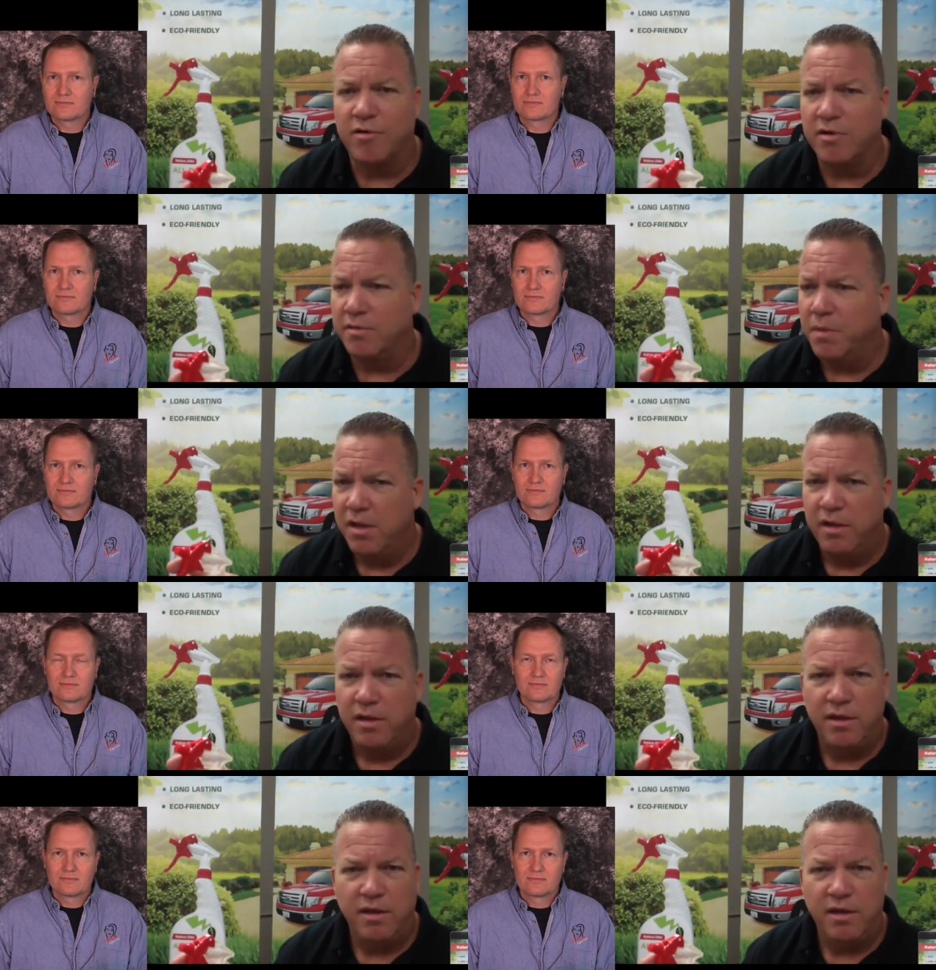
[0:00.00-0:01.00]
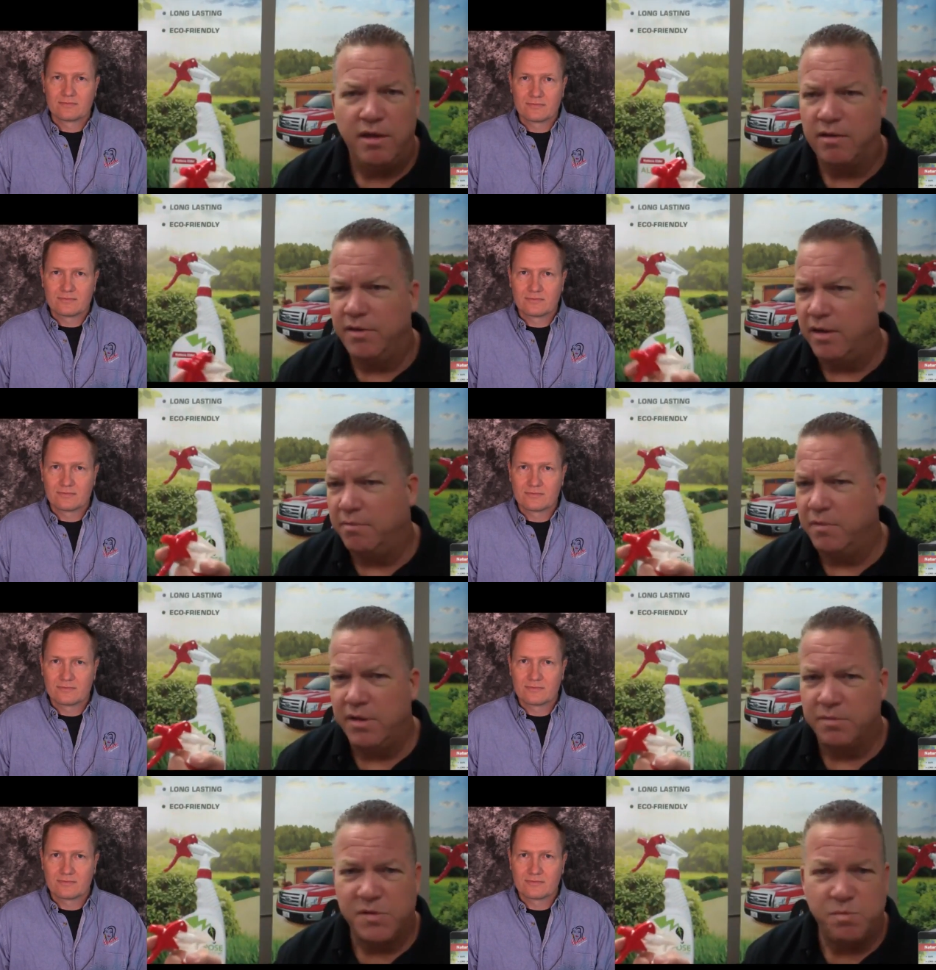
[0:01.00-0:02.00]
Speaker 1: over. You, you know,
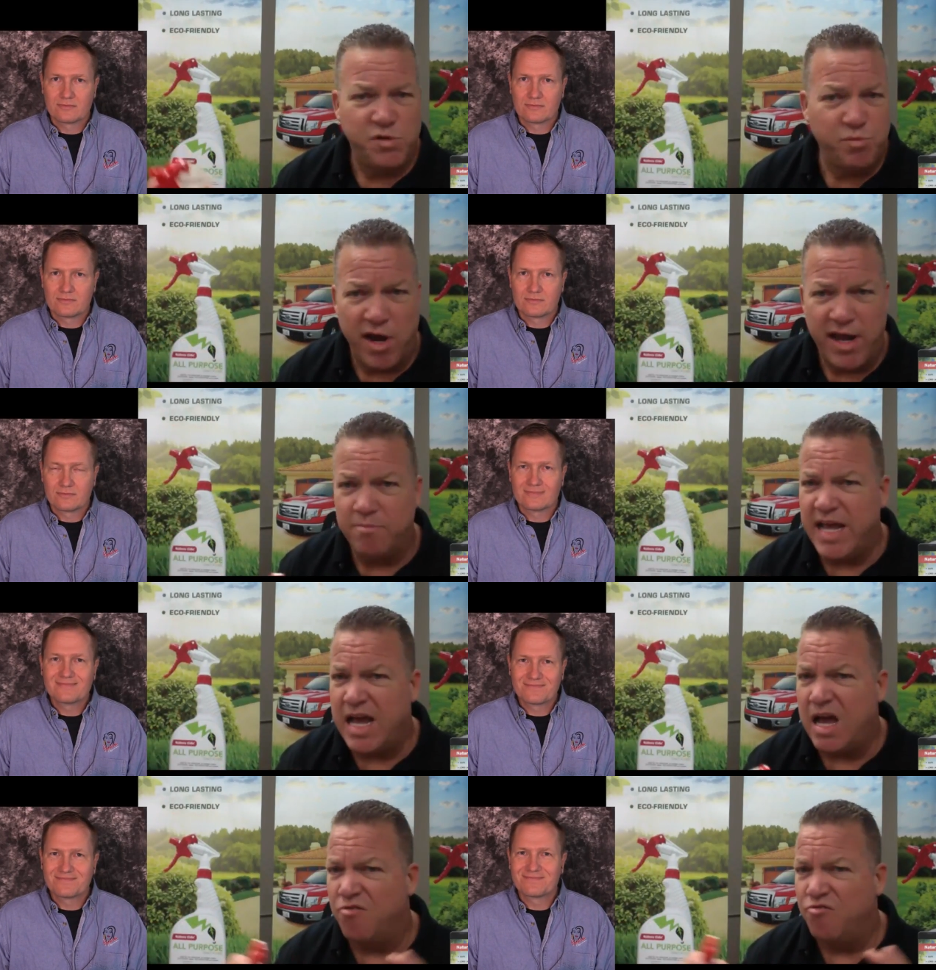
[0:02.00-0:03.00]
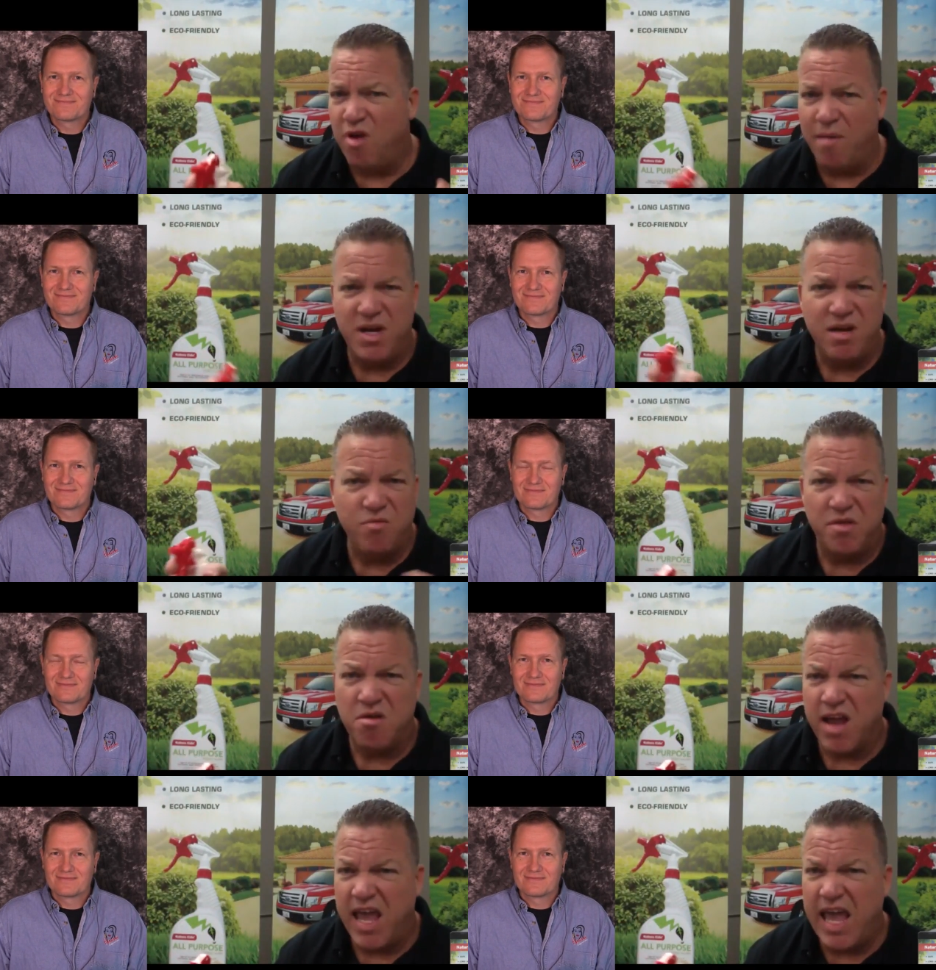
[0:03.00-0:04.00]
you you spray them down, rub it in
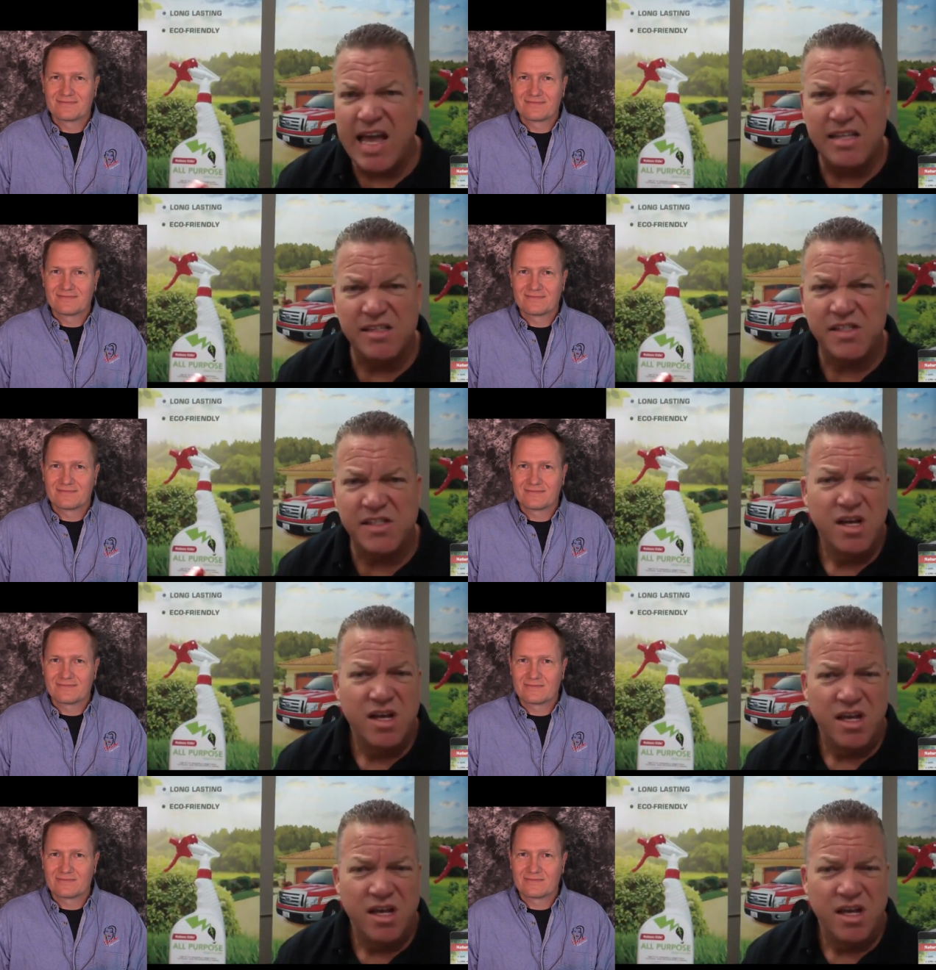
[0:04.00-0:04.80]
with your hands.